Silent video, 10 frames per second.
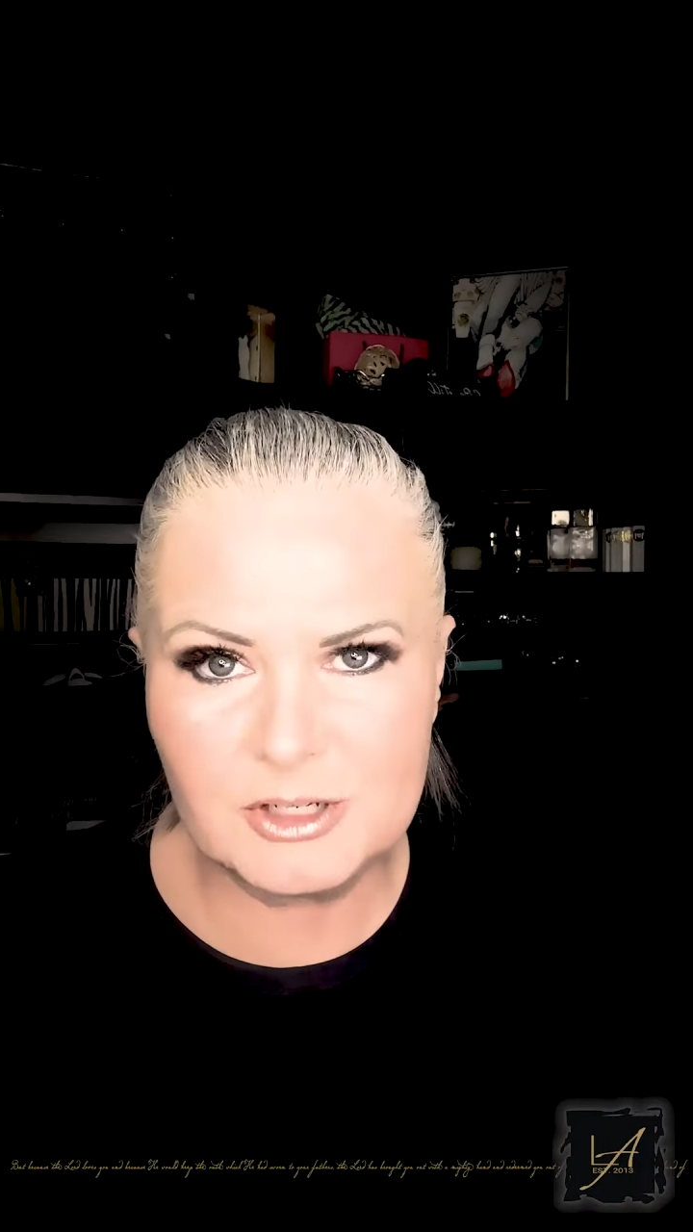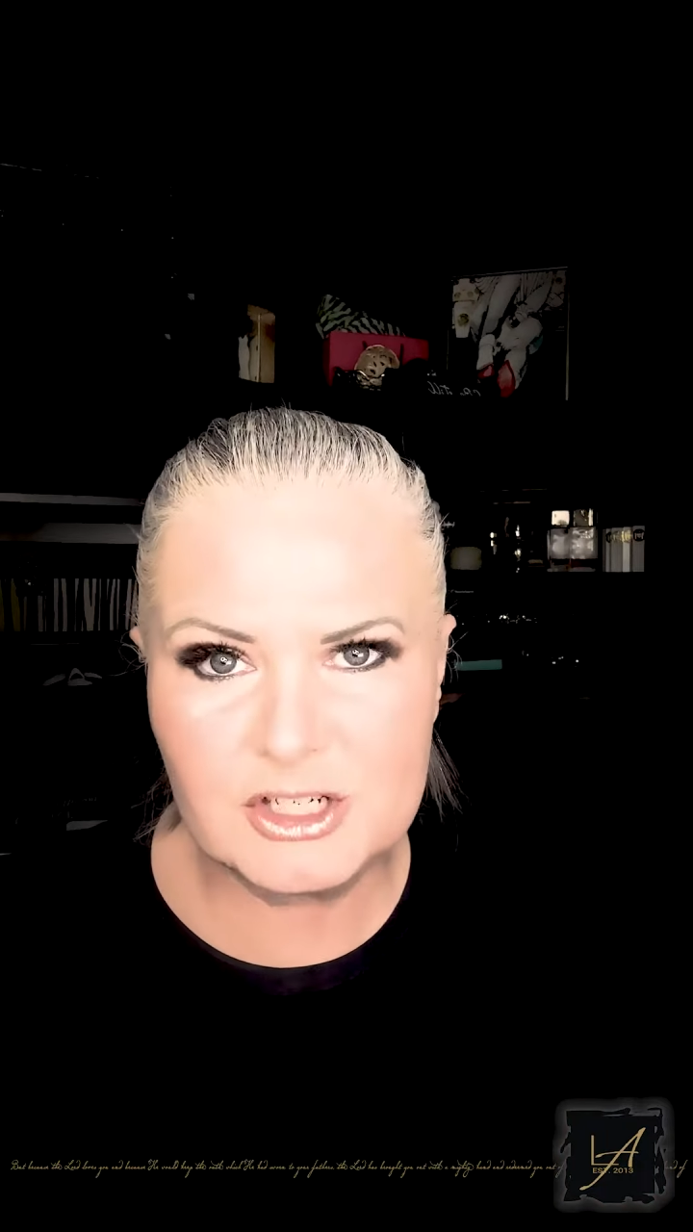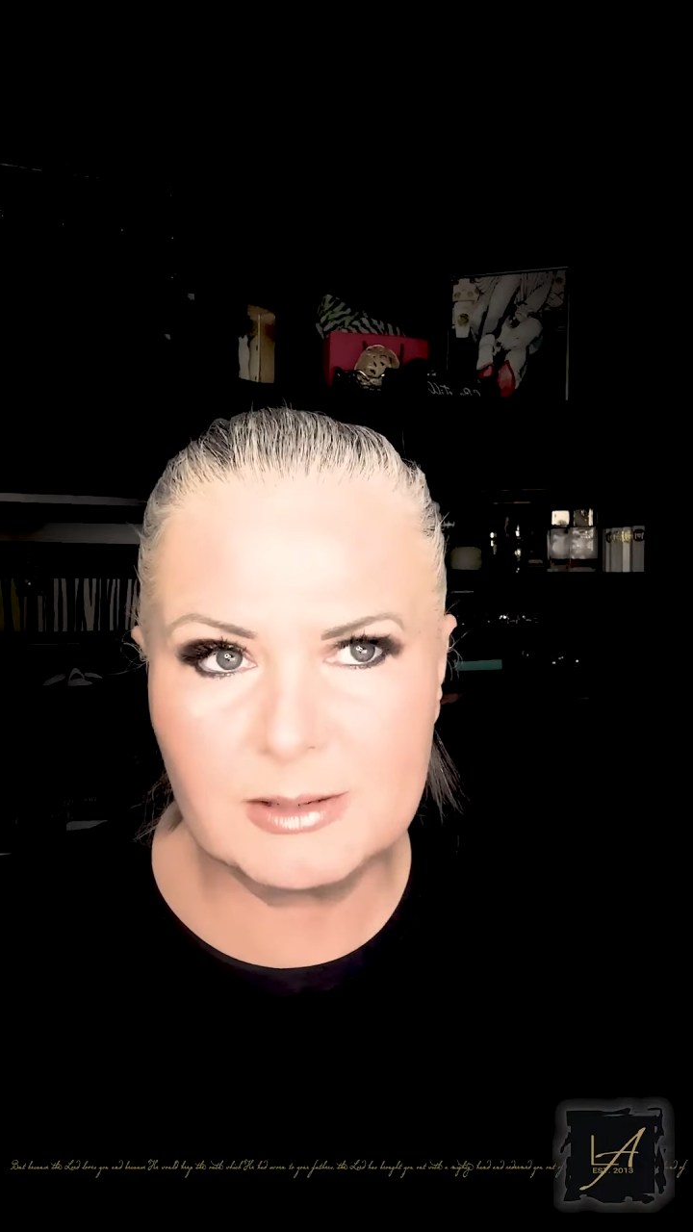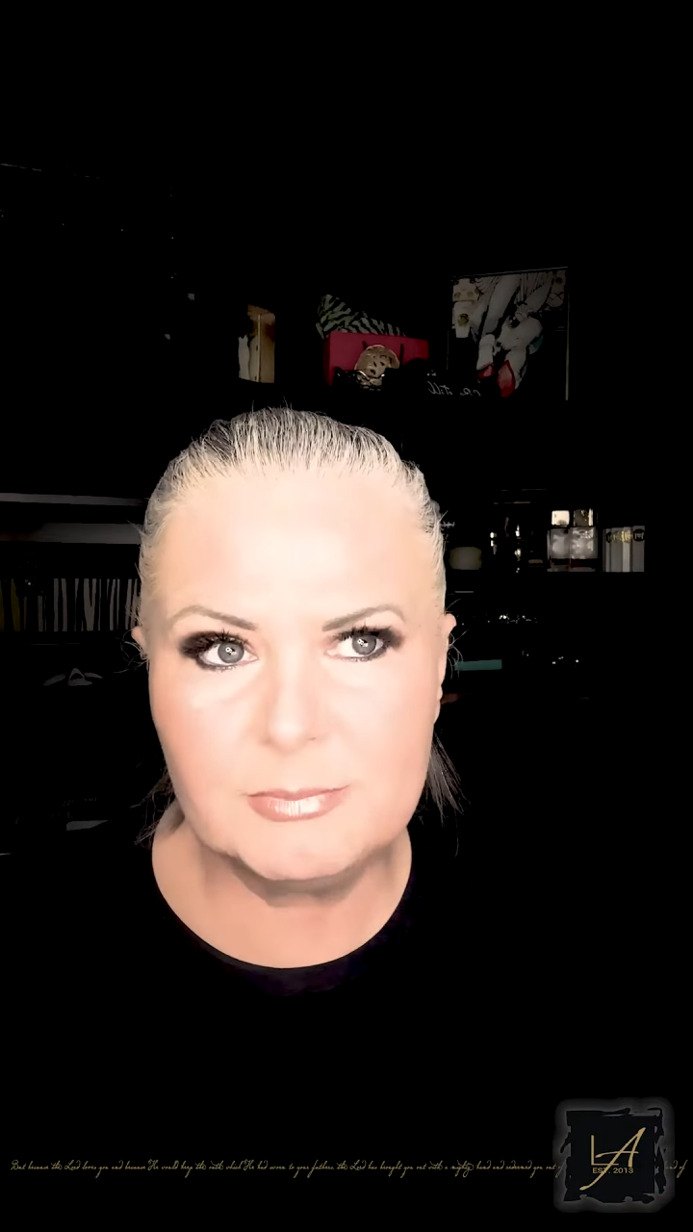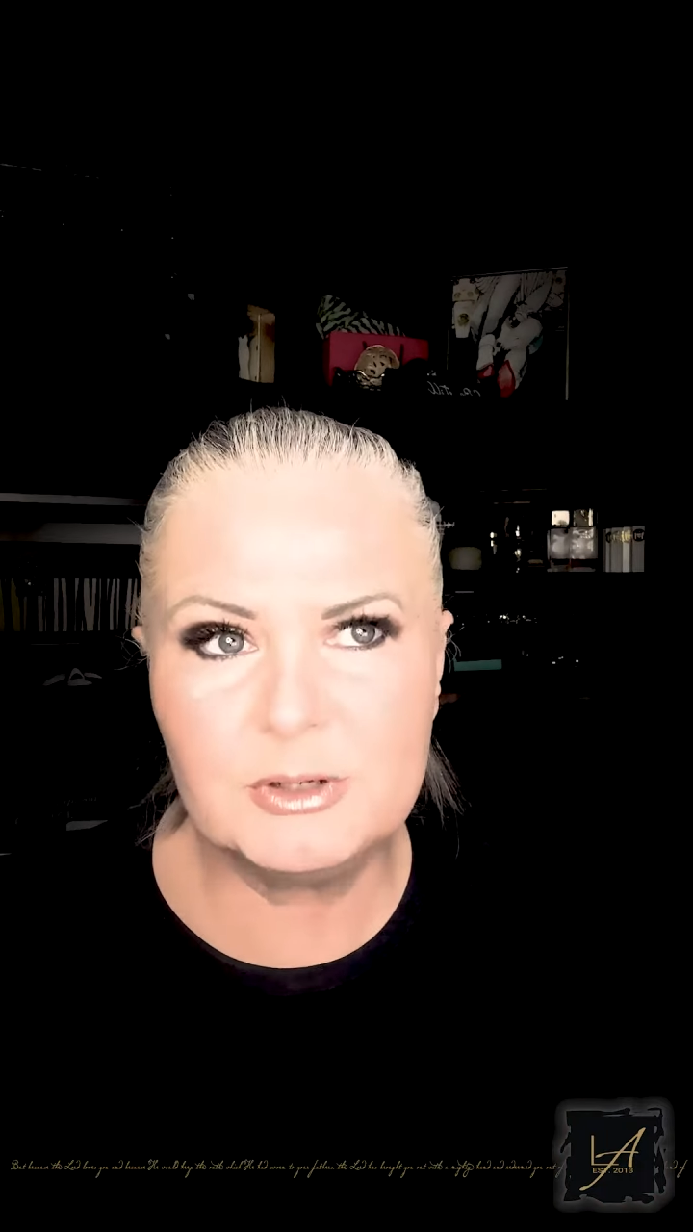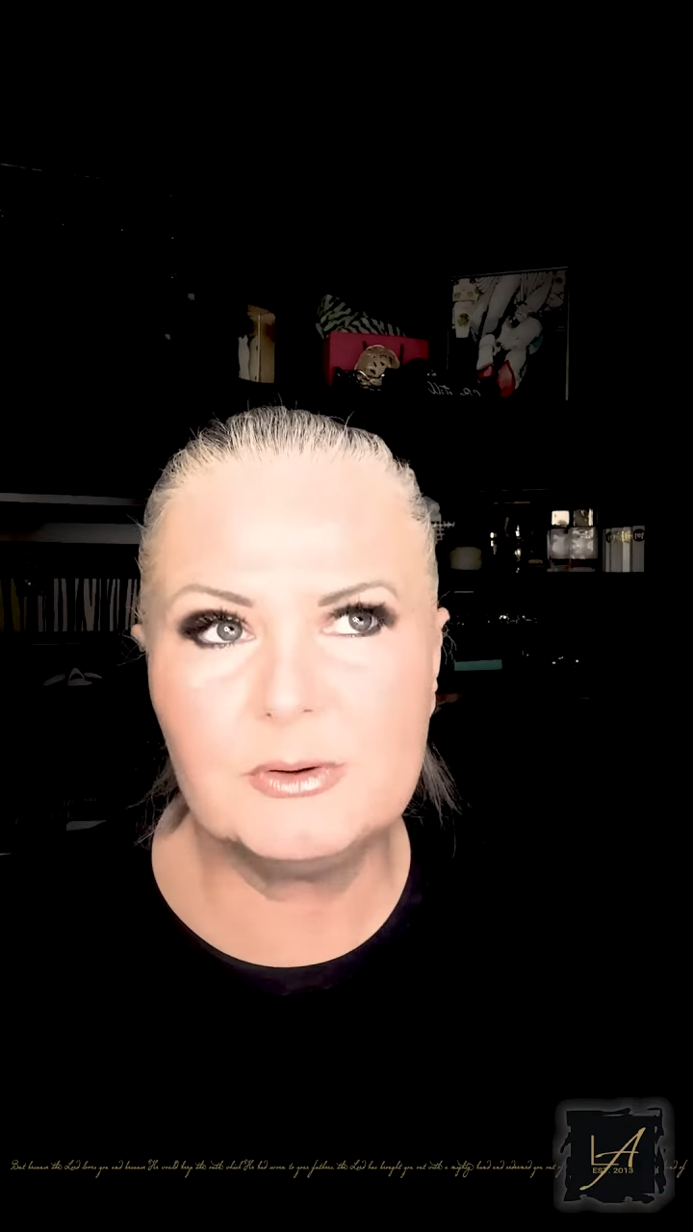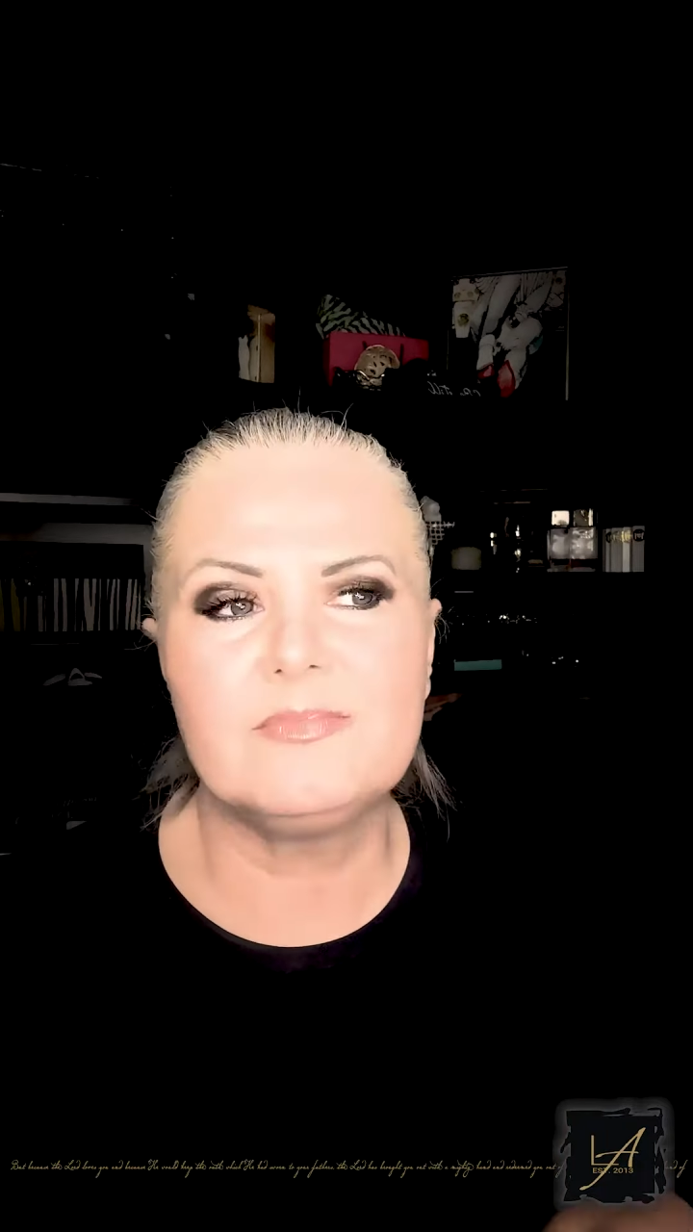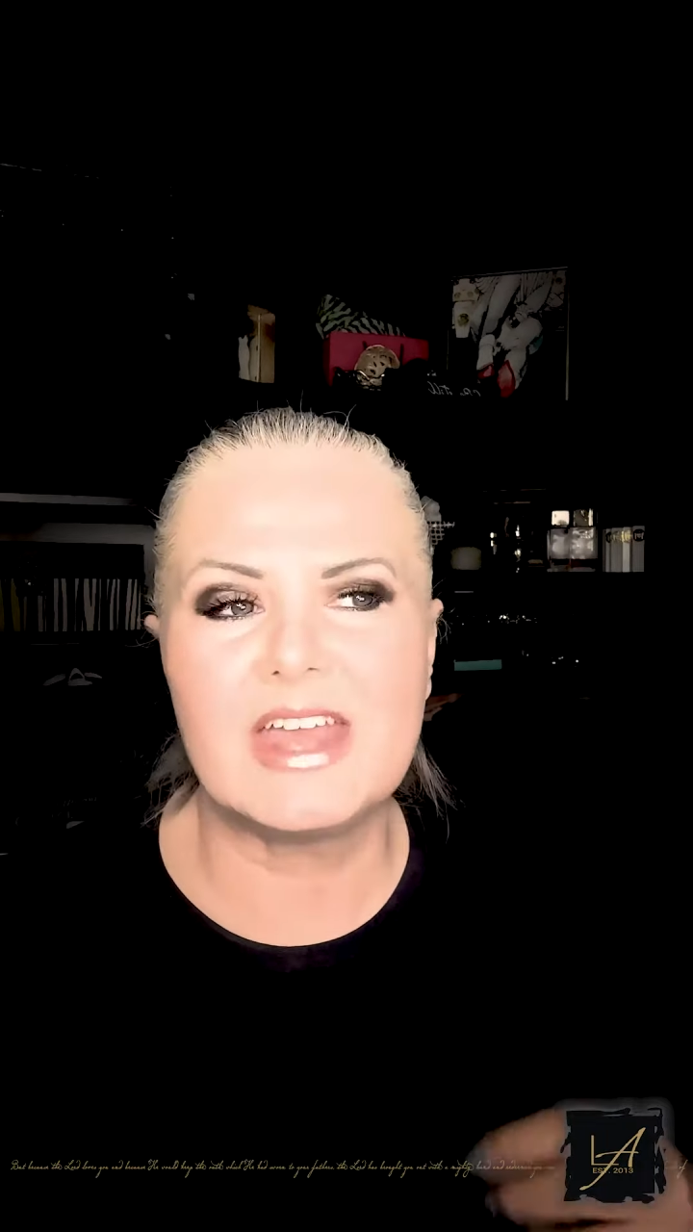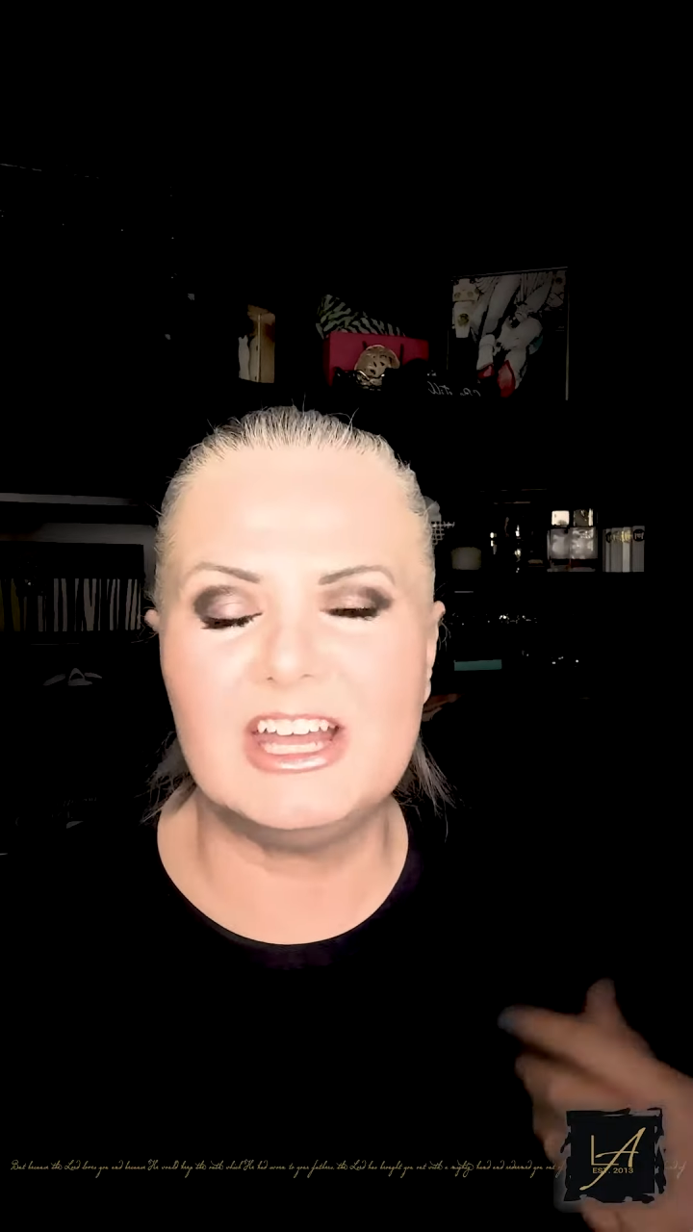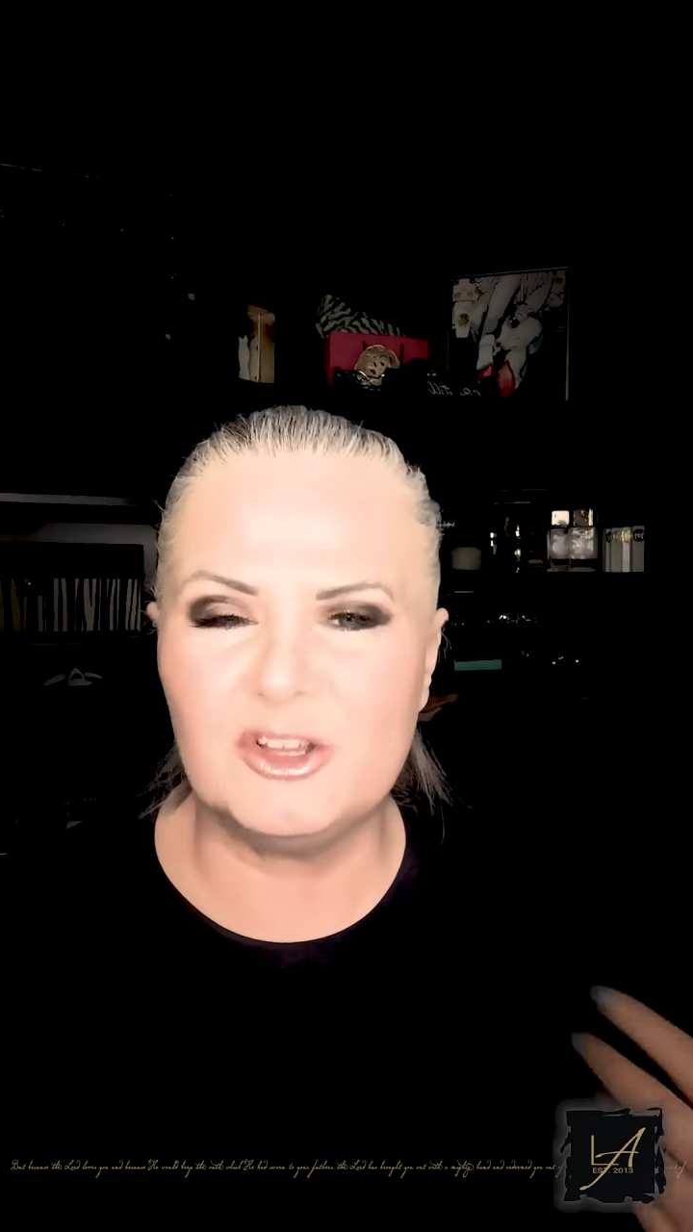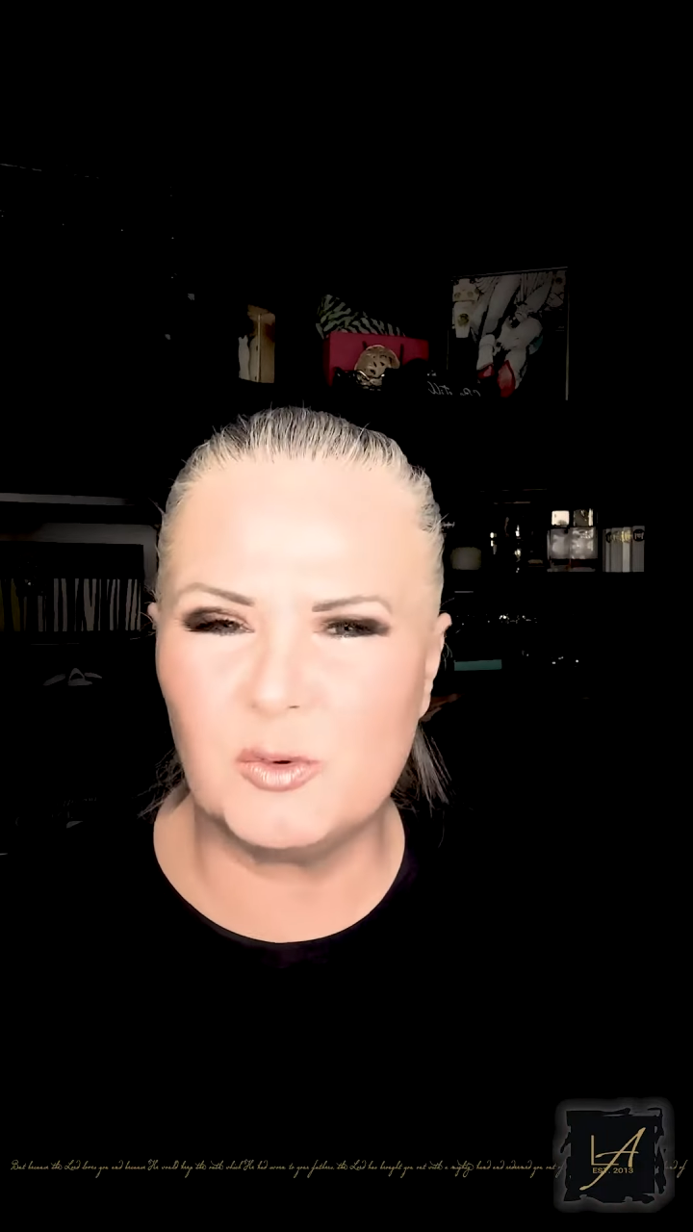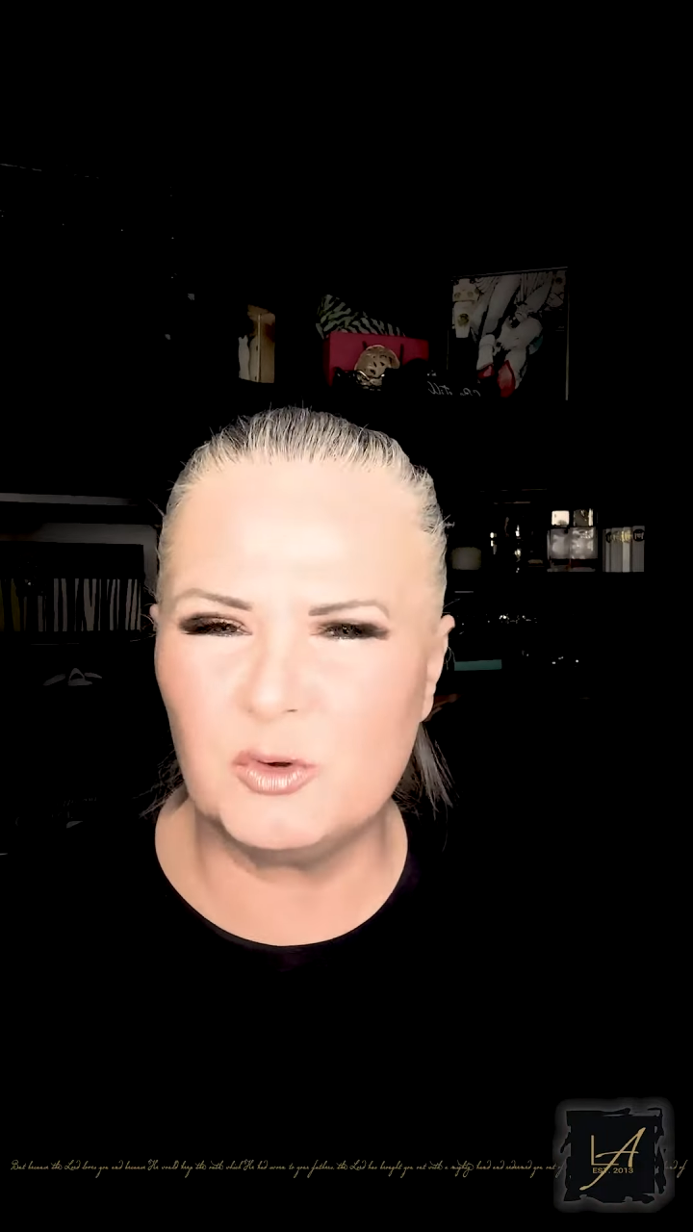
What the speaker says: shampoo and you